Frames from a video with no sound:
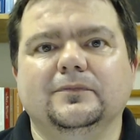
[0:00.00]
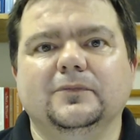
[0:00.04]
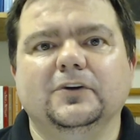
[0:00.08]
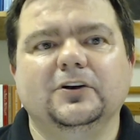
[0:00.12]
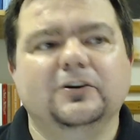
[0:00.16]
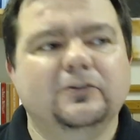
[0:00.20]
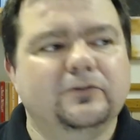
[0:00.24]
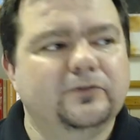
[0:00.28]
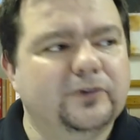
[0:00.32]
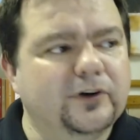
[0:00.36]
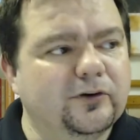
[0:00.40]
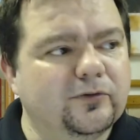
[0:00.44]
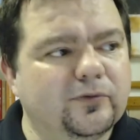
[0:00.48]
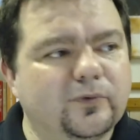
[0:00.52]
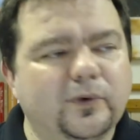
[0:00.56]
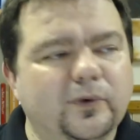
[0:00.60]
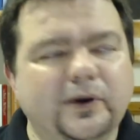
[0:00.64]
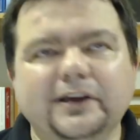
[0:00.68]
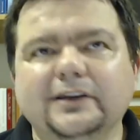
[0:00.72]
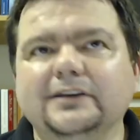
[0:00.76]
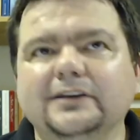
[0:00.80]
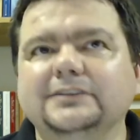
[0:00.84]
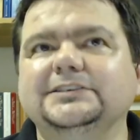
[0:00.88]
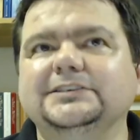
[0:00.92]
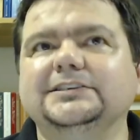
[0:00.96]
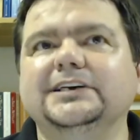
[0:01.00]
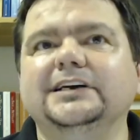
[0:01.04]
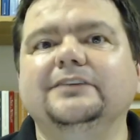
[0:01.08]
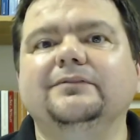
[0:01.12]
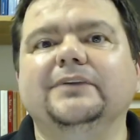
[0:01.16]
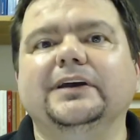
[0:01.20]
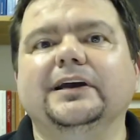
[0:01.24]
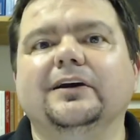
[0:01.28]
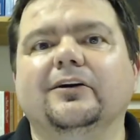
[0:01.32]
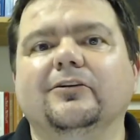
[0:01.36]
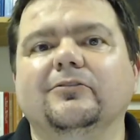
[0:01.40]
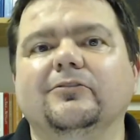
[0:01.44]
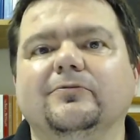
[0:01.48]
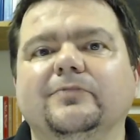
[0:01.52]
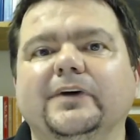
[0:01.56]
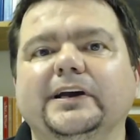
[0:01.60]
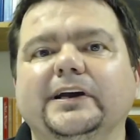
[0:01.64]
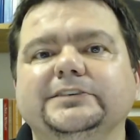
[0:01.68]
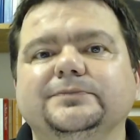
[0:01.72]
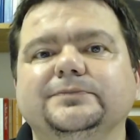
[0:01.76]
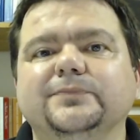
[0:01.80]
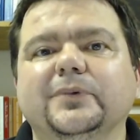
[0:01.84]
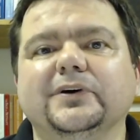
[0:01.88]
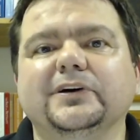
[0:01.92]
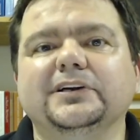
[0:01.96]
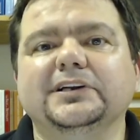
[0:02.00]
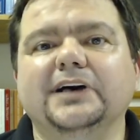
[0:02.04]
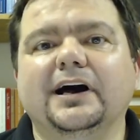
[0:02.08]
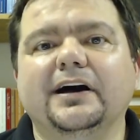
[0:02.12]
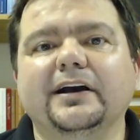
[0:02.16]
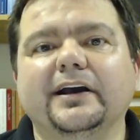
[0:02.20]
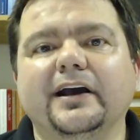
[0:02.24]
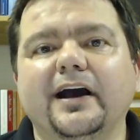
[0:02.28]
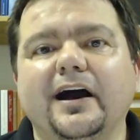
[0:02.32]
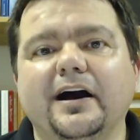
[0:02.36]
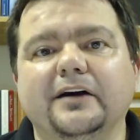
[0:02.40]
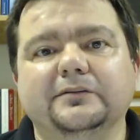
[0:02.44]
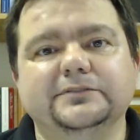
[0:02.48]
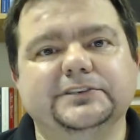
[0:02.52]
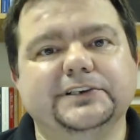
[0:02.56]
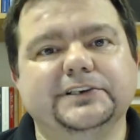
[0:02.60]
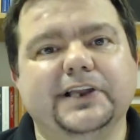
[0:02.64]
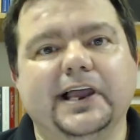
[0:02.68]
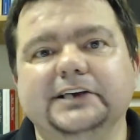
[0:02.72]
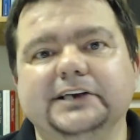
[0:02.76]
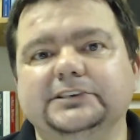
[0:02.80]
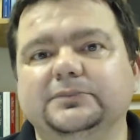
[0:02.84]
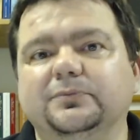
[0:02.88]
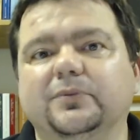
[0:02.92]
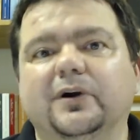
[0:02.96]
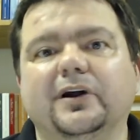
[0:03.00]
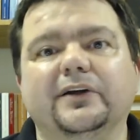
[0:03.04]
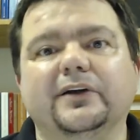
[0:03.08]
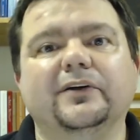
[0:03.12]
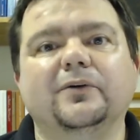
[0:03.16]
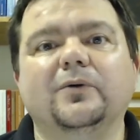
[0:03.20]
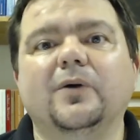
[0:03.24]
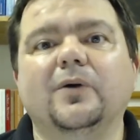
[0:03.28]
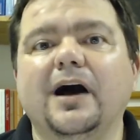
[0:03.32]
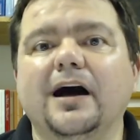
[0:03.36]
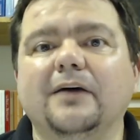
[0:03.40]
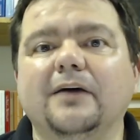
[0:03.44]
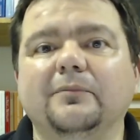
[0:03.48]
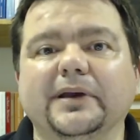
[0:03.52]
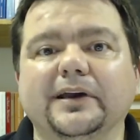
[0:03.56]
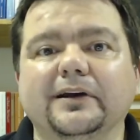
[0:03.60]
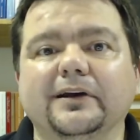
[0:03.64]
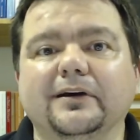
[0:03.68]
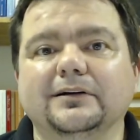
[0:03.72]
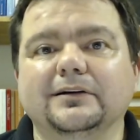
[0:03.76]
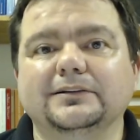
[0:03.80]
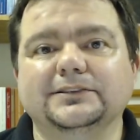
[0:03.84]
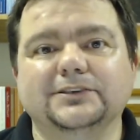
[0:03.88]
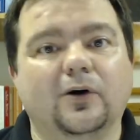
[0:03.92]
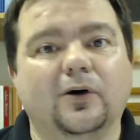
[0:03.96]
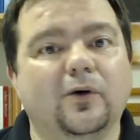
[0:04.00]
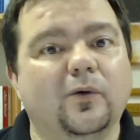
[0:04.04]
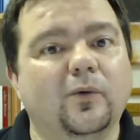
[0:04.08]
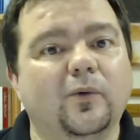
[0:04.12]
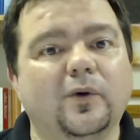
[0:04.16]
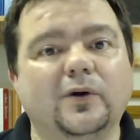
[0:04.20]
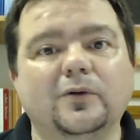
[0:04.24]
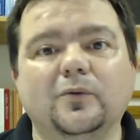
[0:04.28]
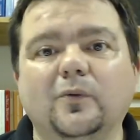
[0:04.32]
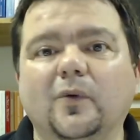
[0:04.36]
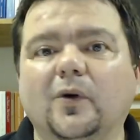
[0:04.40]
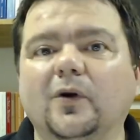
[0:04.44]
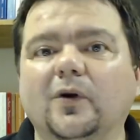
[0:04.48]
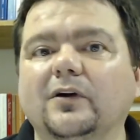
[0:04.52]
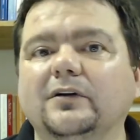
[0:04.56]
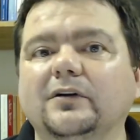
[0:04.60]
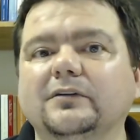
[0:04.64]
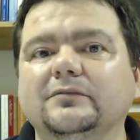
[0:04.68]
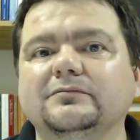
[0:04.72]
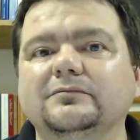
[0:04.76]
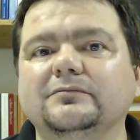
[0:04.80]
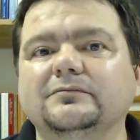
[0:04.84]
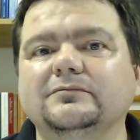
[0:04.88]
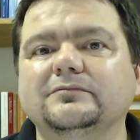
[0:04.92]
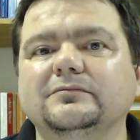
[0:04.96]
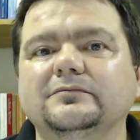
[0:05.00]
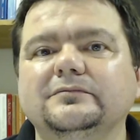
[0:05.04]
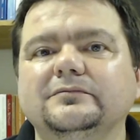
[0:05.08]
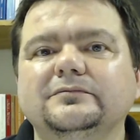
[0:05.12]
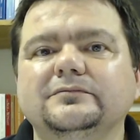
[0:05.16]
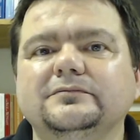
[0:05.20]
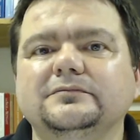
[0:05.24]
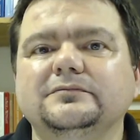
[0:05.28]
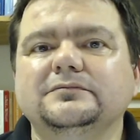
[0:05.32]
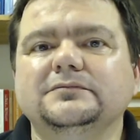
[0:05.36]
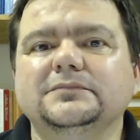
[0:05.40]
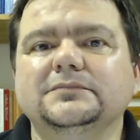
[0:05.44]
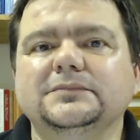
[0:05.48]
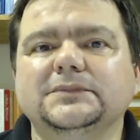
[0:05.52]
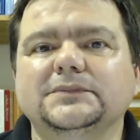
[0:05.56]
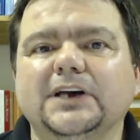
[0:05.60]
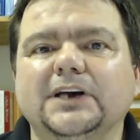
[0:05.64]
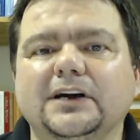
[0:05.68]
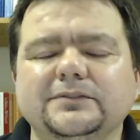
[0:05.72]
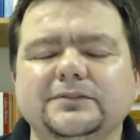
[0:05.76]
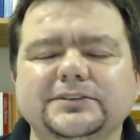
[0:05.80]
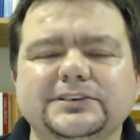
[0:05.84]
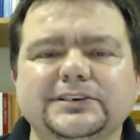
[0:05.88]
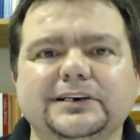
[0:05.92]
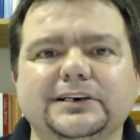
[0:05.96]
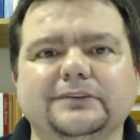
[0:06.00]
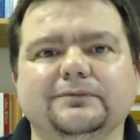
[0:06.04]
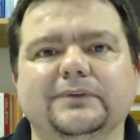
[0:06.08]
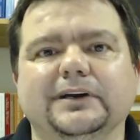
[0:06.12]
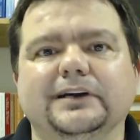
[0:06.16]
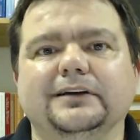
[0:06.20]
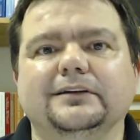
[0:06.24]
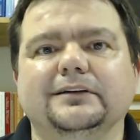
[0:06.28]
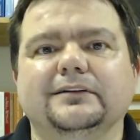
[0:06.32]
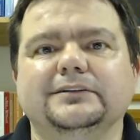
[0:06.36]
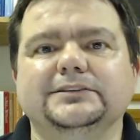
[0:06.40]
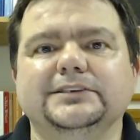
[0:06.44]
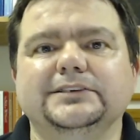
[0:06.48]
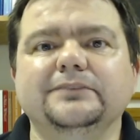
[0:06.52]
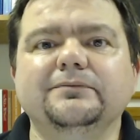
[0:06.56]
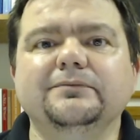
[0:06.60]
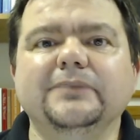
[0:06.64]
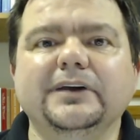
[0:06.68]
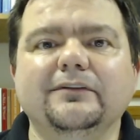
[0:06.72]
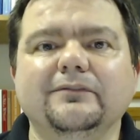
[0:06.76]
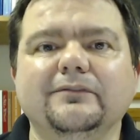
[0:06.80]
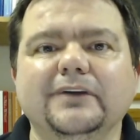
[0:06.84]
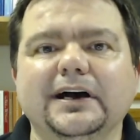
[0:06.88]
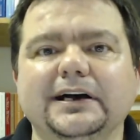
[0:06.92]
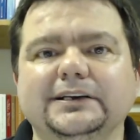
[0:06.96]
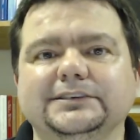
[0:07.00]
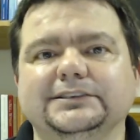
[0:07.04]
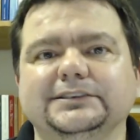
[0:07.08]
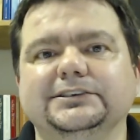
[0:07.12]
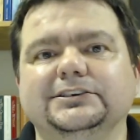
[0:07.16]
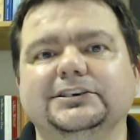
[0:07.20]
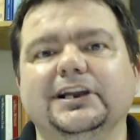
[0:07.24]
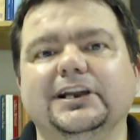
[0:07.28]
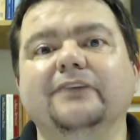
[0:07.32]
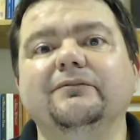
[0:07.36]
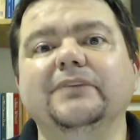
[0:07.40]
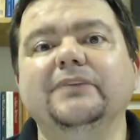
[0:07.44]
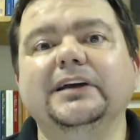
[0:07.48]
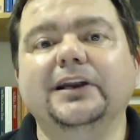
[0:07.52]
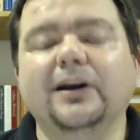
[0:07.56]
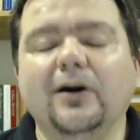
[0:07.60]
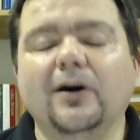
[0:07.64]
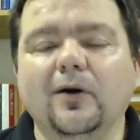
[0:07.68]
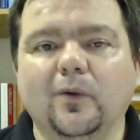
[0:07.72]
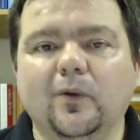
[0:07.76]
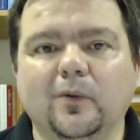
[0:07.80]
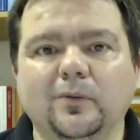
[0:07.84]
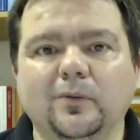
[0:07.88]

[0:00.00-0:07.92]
Feel free to see me on facebook.com/BrotherRobbie. It's all one word. Come see me. Send me a message. Let me know.